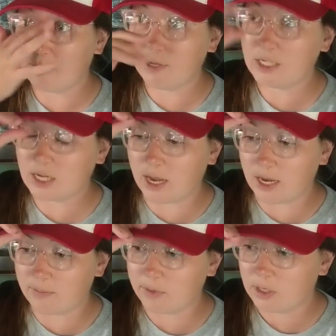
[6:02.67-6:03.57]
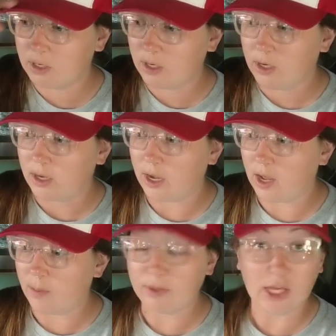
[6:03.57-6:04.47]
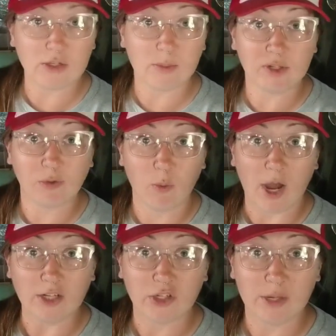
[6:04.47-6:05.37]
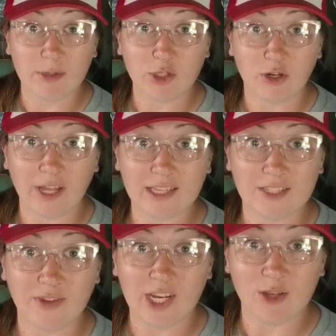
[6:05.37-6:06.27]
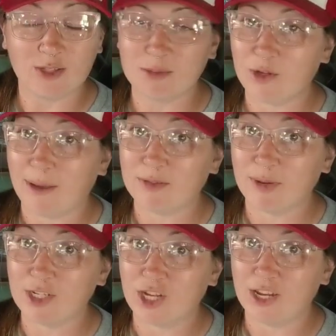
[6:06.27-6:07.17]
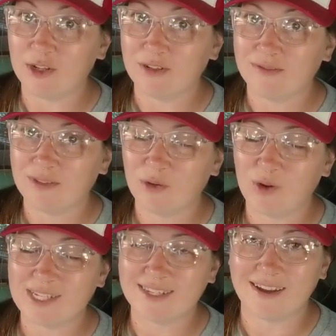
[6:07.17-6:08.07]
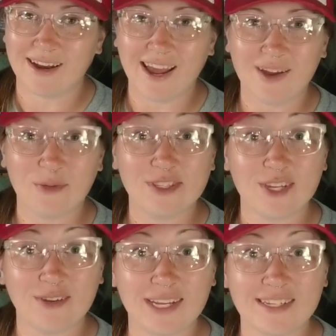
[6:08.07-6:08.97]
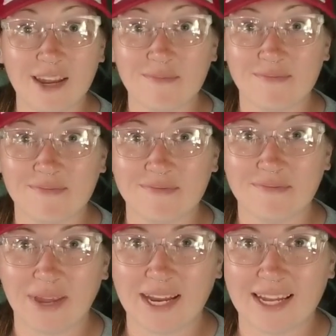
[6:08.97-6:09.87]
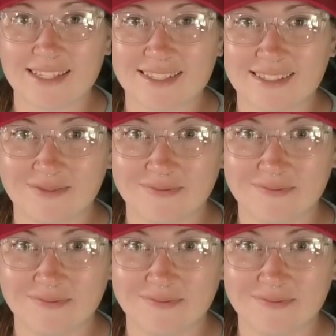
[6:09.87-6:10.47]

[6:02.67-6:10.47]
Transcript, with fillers: in the meantime, um, thank you so much for watching. Be sure to like this video, subscribe to my channel. Wynston and I will see you next time. Bye, guys.